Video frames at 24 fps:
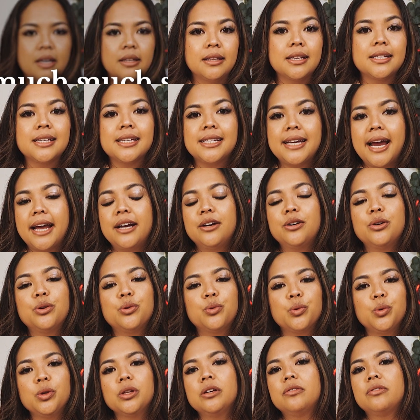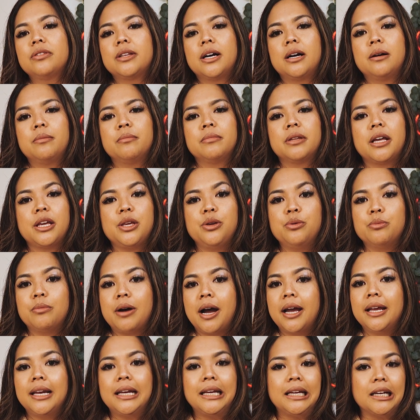The standard rule of thumb that you
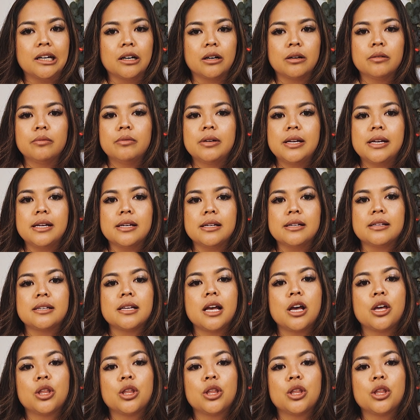might hear is